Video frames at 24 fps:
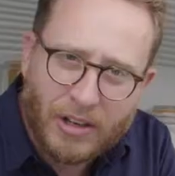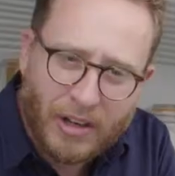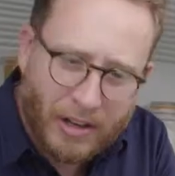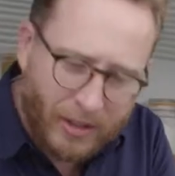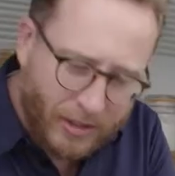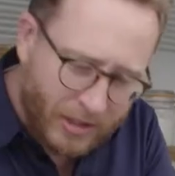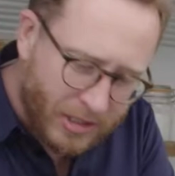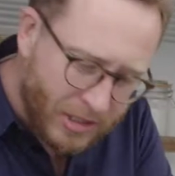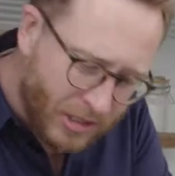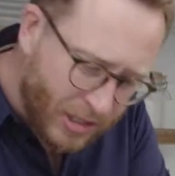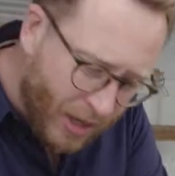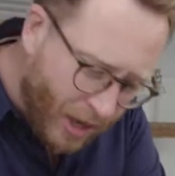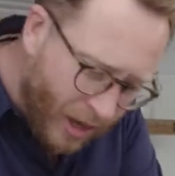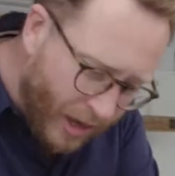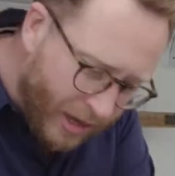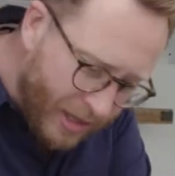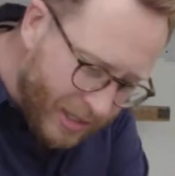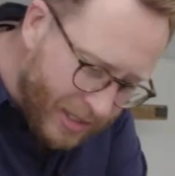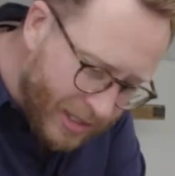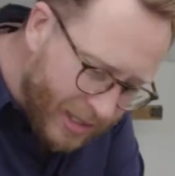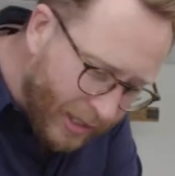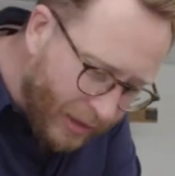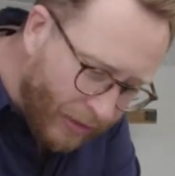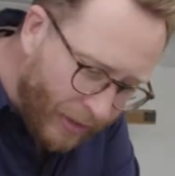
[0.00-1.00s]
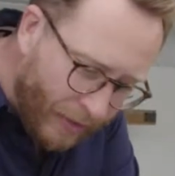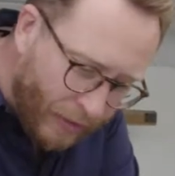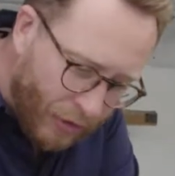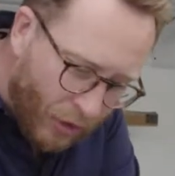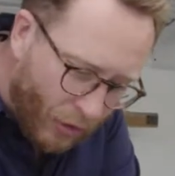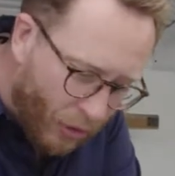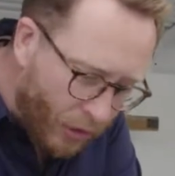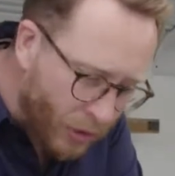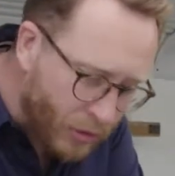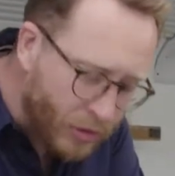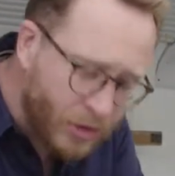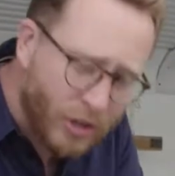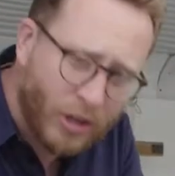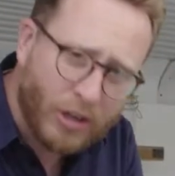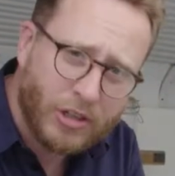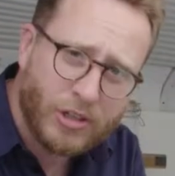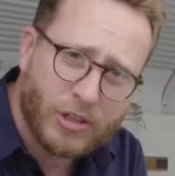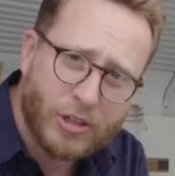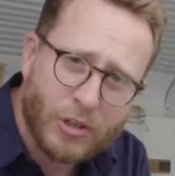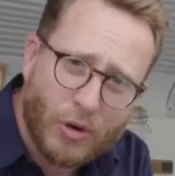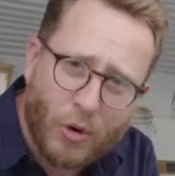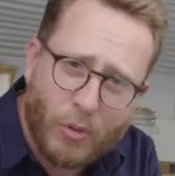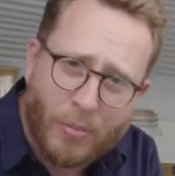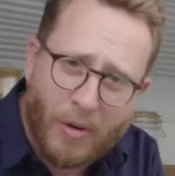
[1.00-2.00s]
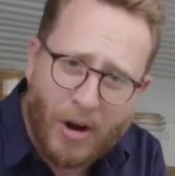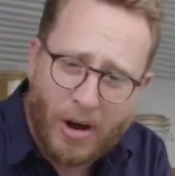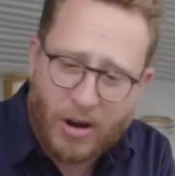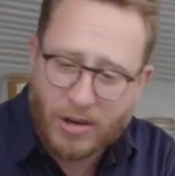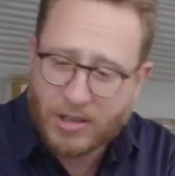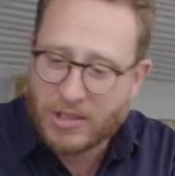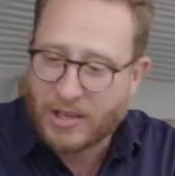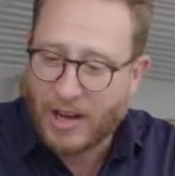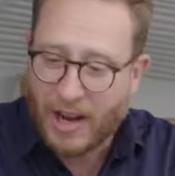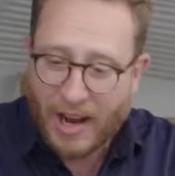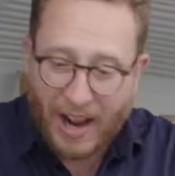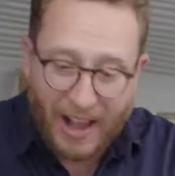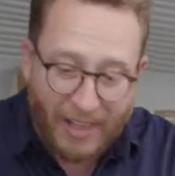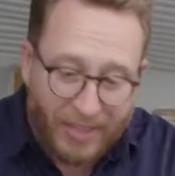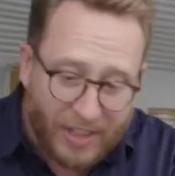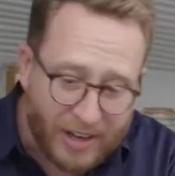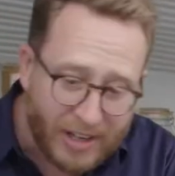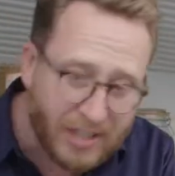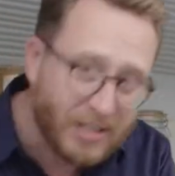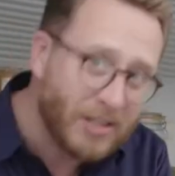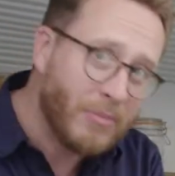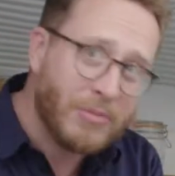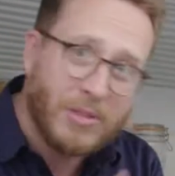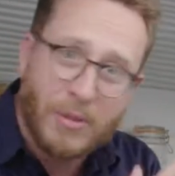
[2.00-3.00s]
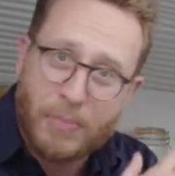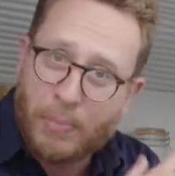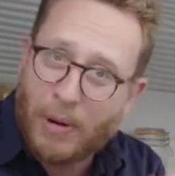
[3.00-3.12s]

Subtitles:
on either side until they've got those nice score marks, and then it's time to